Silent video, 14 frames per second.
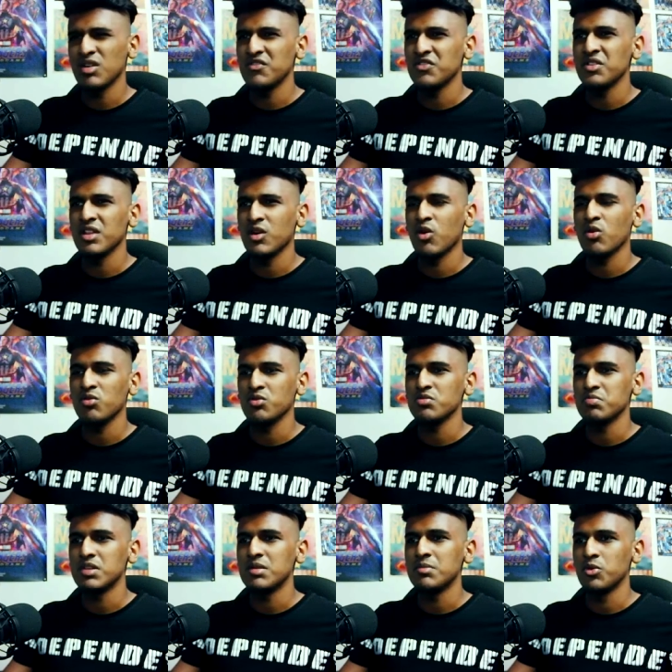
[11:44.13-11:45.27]
I feel like all
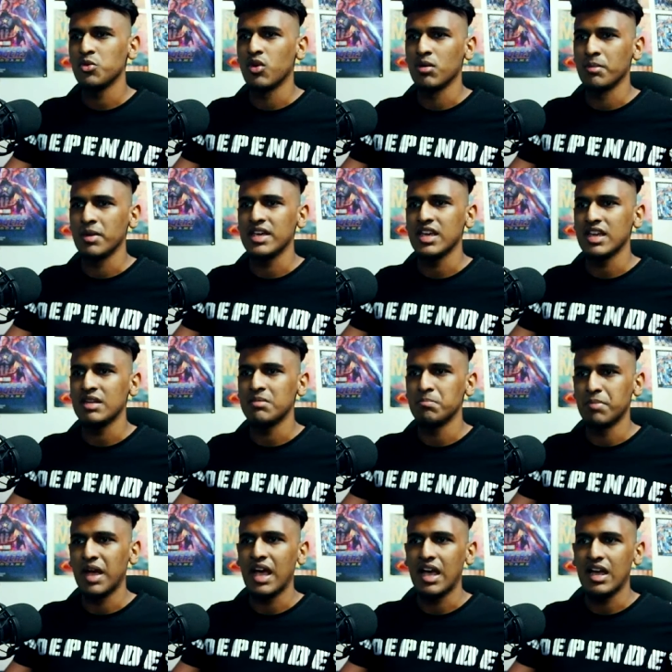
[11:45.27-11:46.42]
those people who are making it
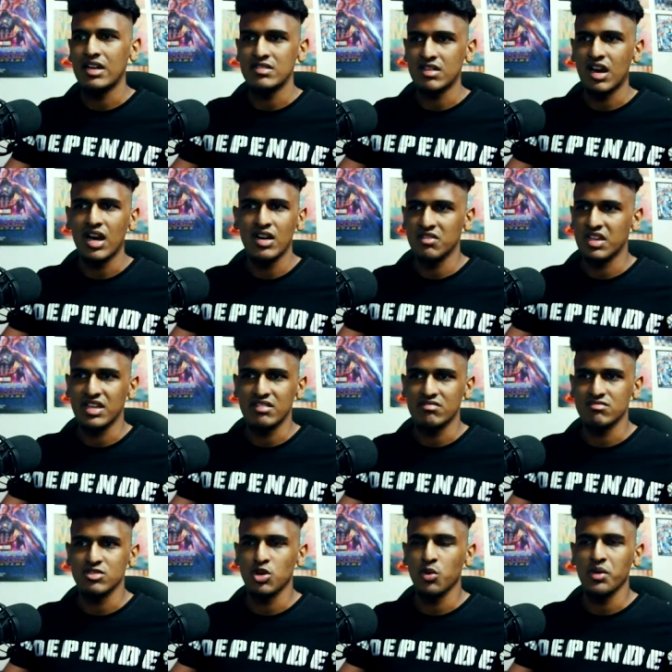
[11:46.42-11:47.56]
bad is kind of like
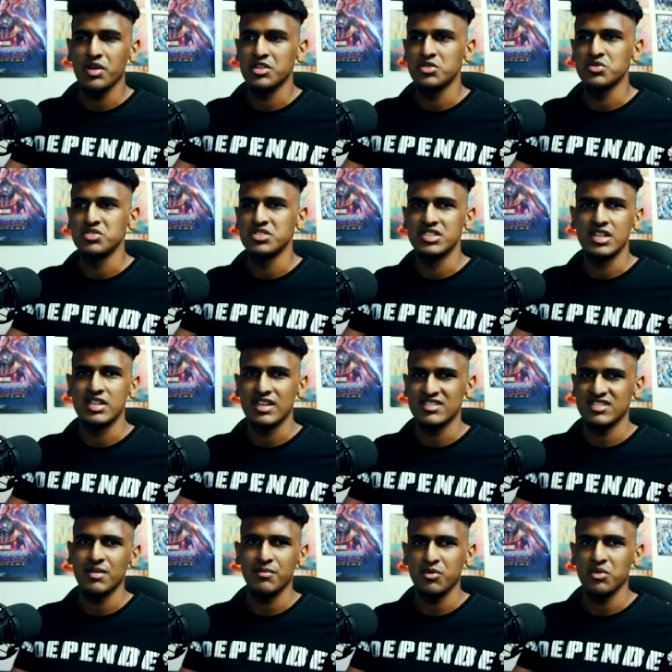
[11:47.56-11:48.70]
going through shit,
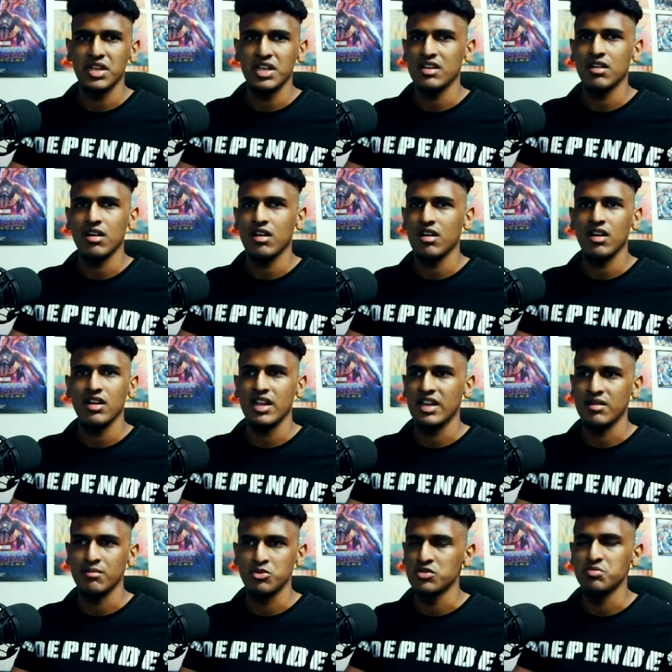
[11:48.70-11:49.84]
except for Nick Khan and
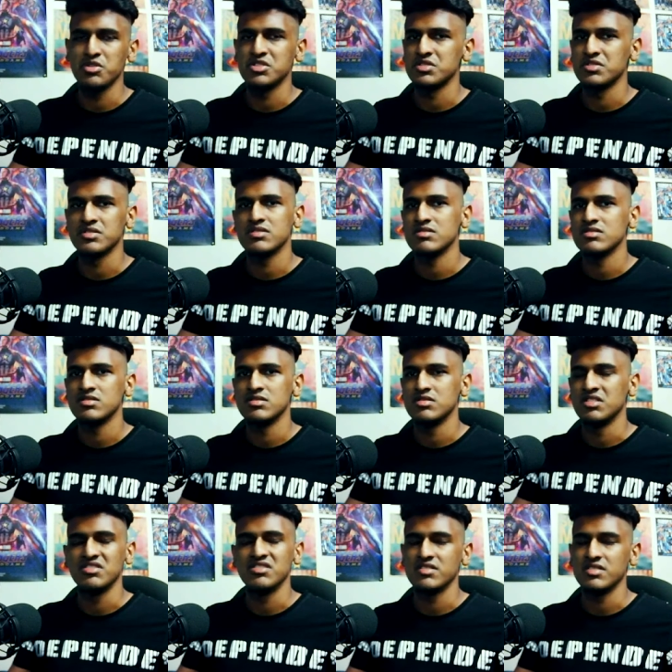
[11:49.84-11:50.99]
Bruce Pritchard.
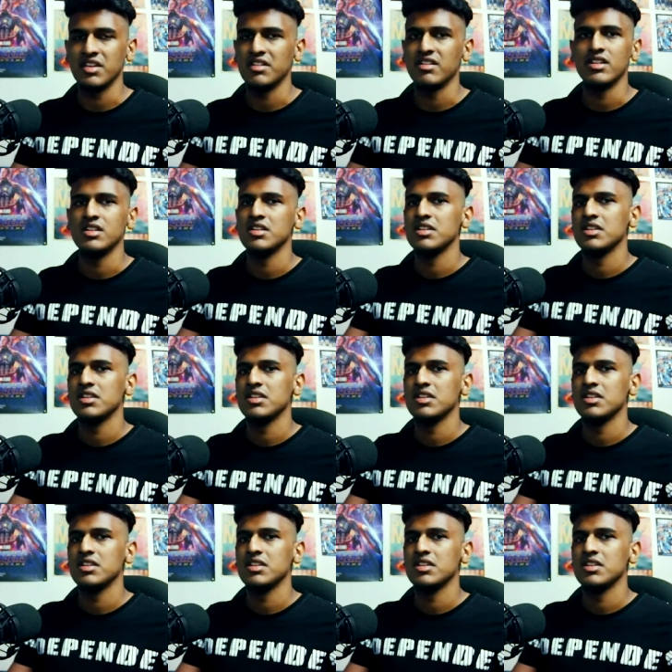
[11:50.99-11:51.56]
They're just there.